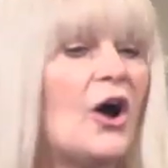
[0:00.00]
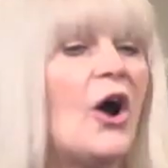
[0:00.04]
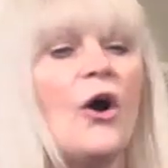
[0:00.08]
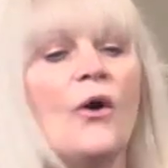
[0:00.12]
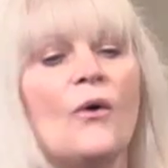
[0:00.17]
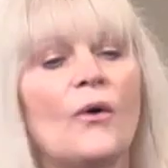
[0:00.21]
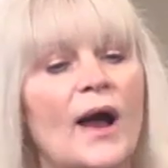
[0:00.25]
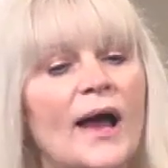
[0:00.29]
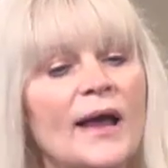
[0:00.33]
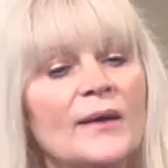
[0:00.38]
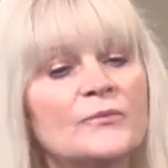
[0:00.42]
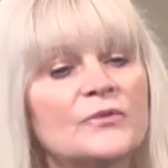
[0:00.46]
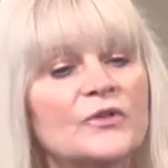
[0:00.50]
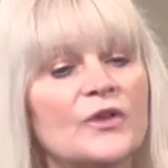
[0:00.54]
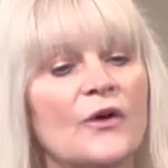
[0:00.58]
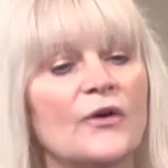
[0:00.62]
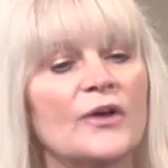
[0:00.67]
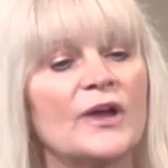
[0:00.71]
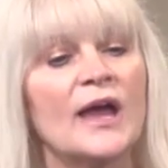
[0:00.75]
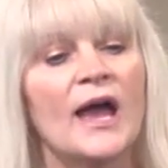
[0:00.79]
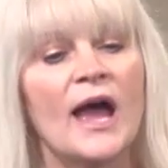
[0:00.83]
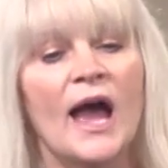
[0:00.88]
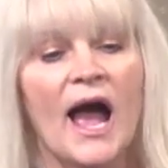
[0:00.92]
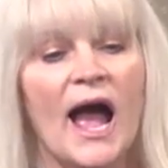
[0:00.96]
Oh, I'm
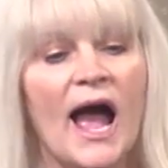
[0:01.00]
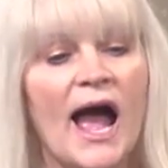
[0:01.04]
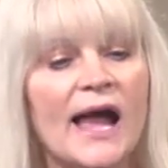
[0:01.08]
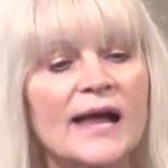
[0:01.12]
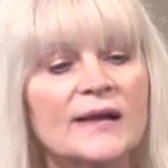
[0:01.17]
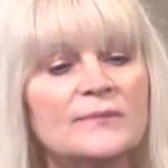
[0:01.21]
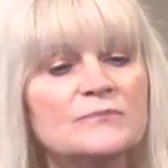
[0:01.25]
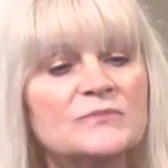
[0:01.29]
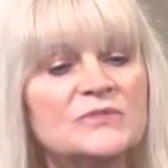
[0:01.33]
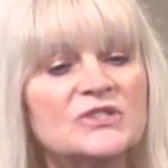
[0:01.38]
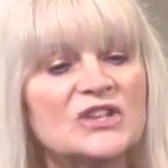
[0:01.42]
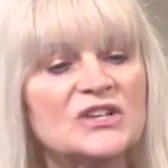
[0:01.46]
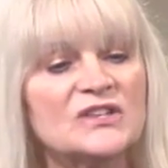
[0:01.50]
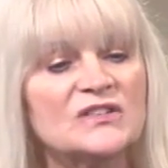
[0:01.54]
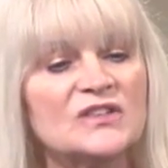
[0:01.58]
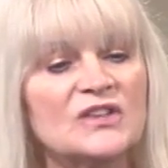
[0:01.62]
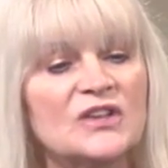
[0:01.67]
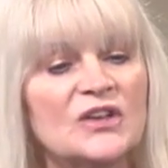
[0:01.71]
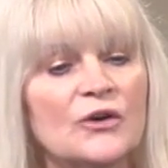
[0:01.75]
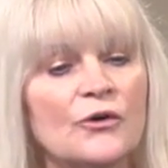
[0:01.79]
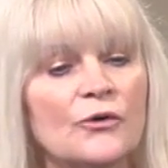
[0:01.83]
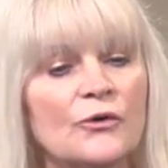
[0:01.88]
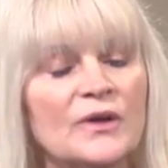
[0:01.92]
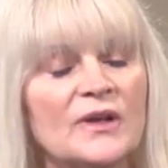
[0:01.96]
sorry. I'm just
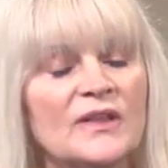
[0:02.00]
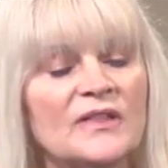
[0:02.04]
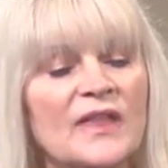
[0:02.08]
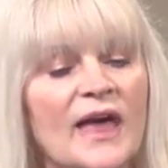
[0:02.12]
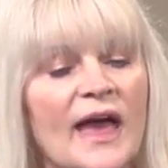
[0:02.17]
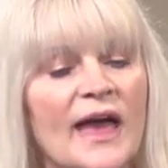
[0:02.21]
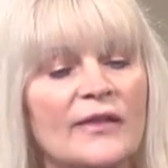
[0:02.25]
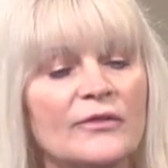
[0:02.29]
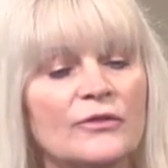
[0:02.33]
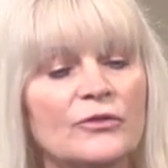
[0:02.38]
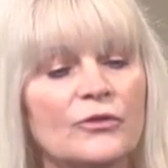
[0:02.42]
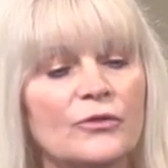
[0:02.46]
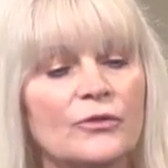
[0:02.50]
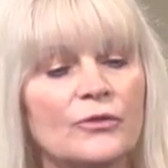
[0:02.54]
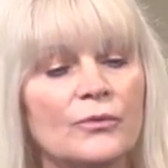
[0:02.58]
hearing that